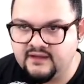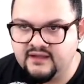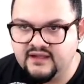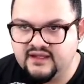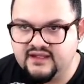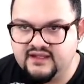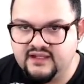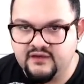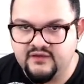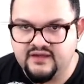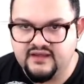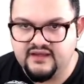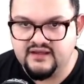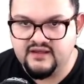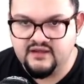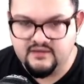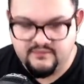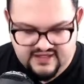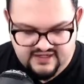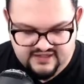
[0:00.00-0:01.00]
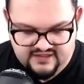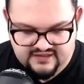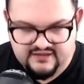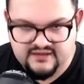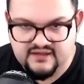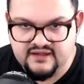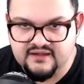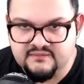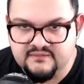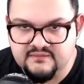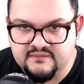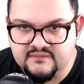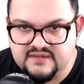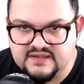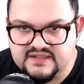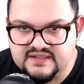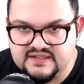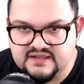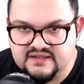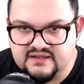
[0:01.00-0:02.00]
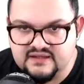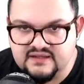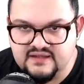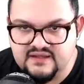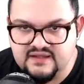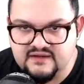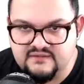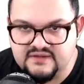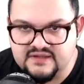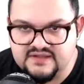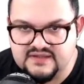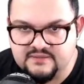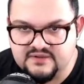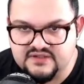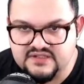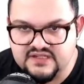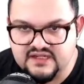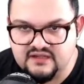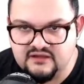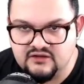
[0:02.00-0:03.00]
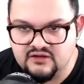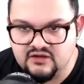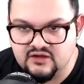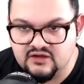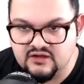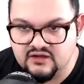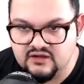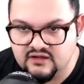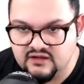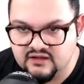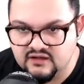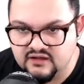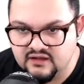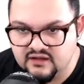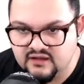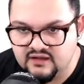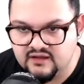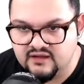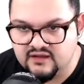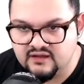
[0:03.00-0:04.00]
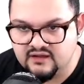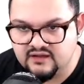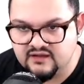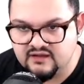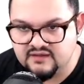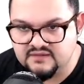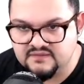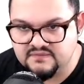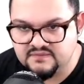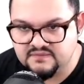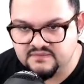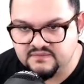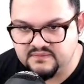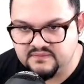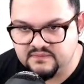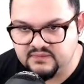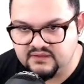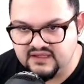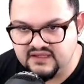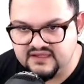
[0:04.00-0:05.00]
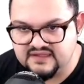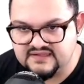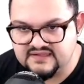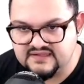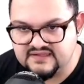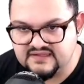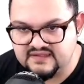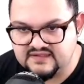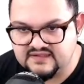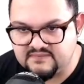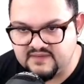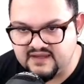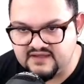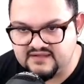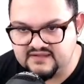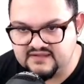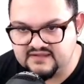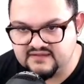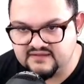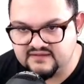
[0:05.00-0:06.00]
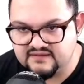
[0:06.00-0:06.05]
And now I can come back and give this a particular place in space.